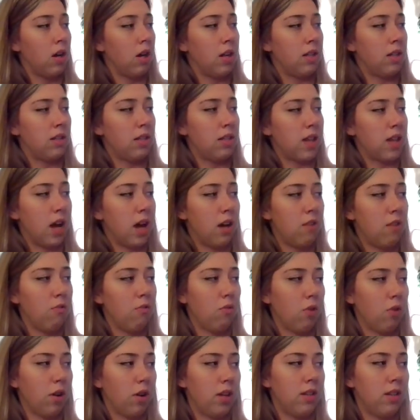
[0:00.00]

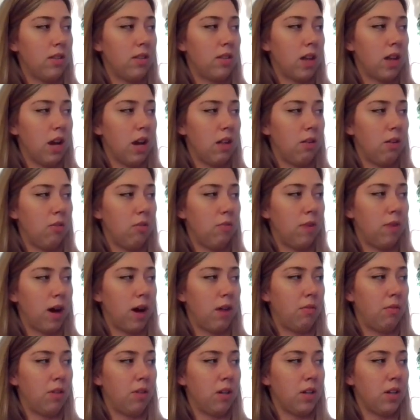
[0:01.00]
Instead, Roy and Silo
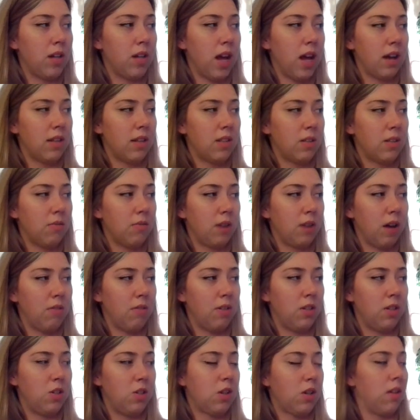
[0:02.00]
wound their necks
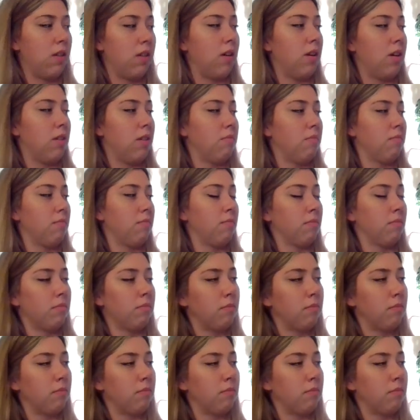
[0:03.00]
around each other